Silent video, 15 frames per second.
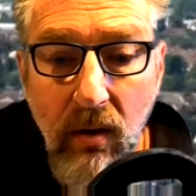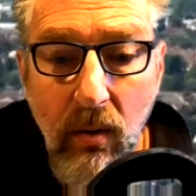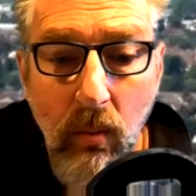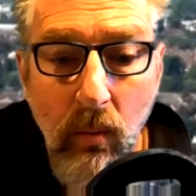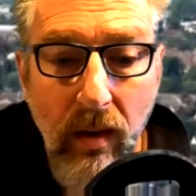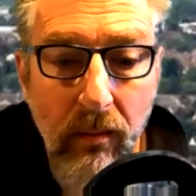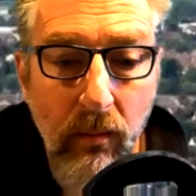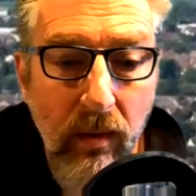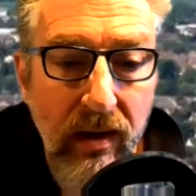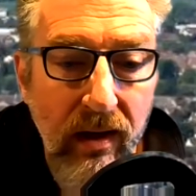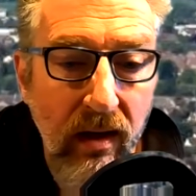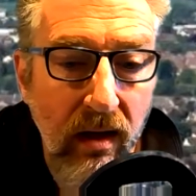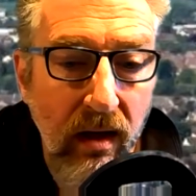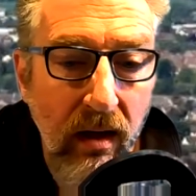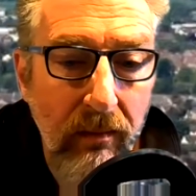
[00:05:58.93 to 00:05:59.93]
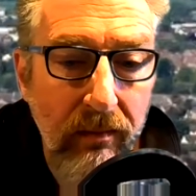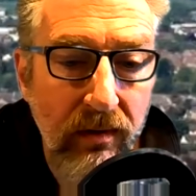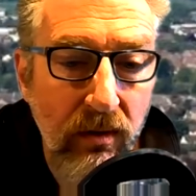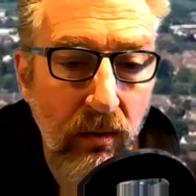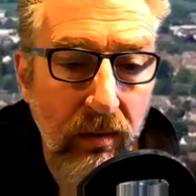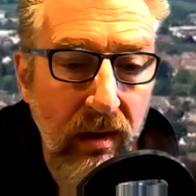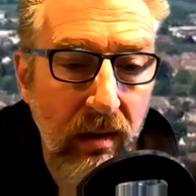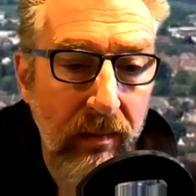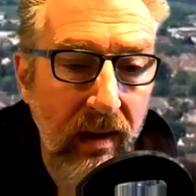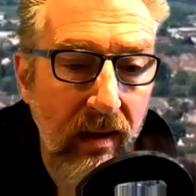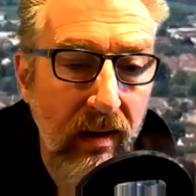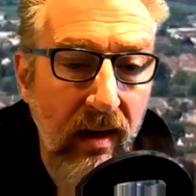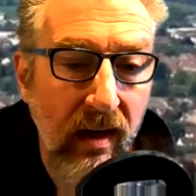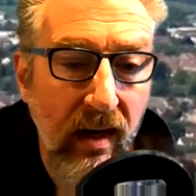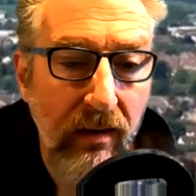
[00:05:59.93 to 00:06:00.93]
When we are talking about
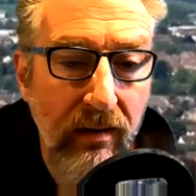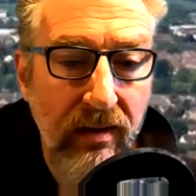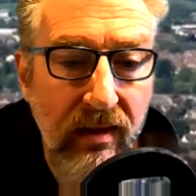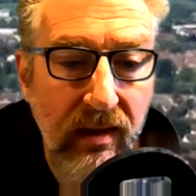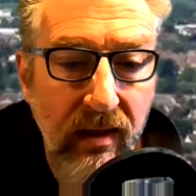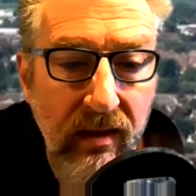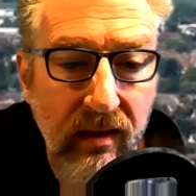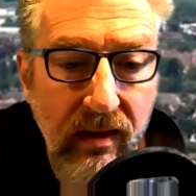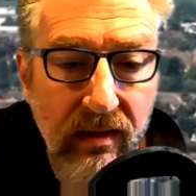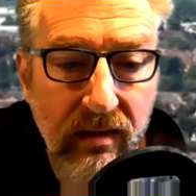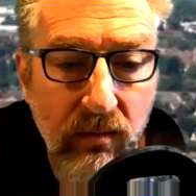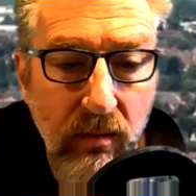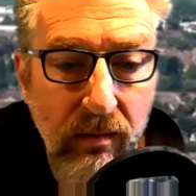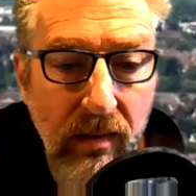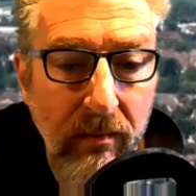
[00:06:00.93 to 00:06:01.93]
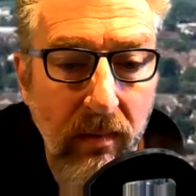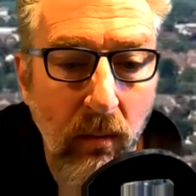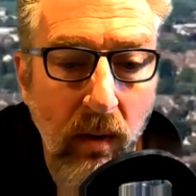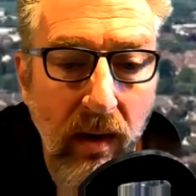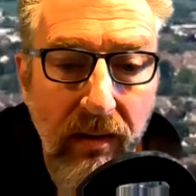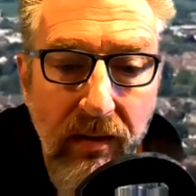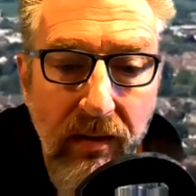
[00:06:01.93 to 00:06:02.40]
clarity, let's remember one